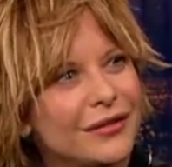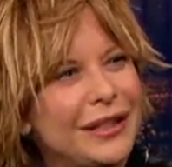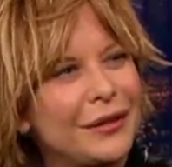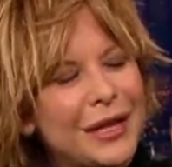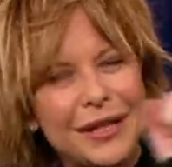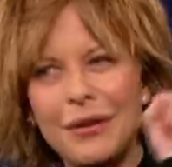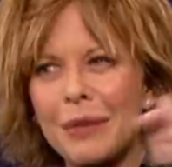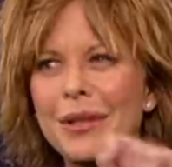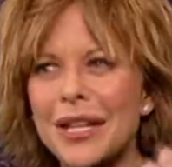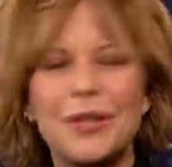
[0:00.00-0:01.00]
You know, he,
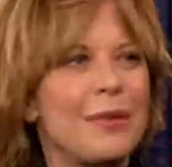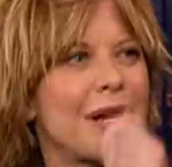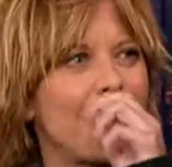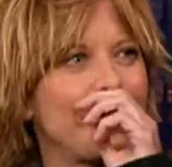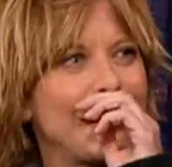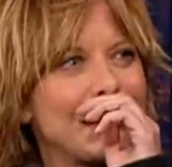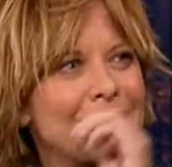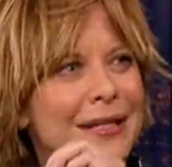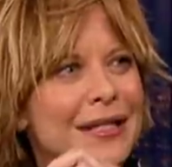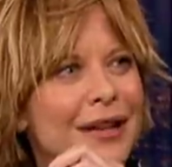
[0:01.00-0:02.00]
he would teach me you.
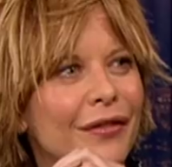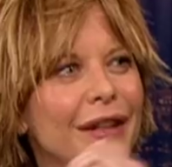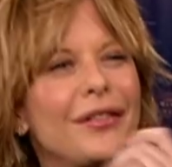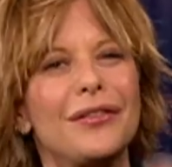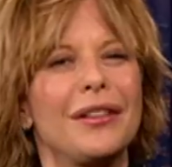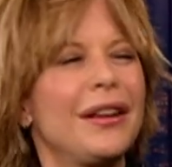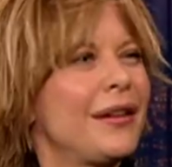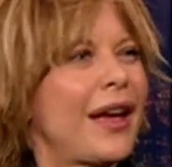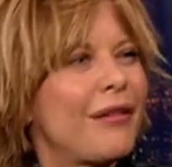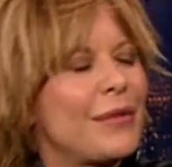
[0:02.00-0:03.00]
combinations and yeah. stuff, and yeah.
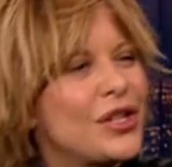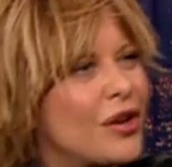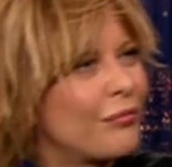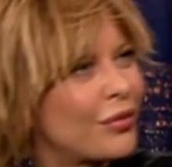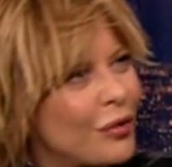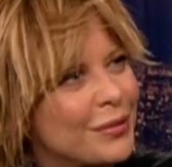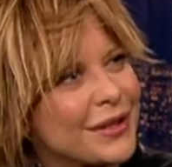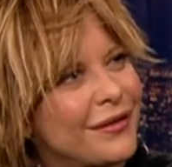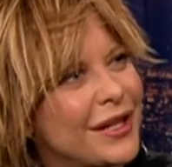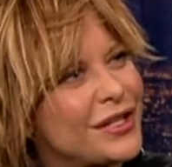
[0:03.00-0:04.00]
have me jump rope
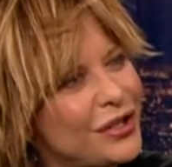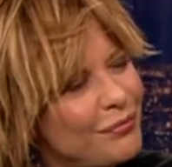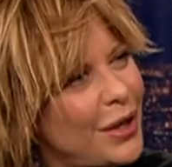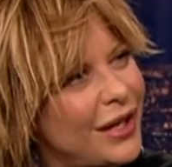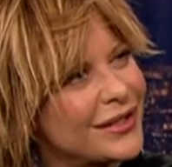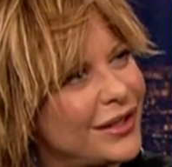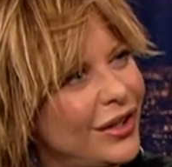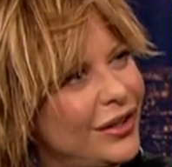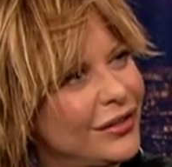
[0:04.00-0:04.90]
and things. Do you box at all?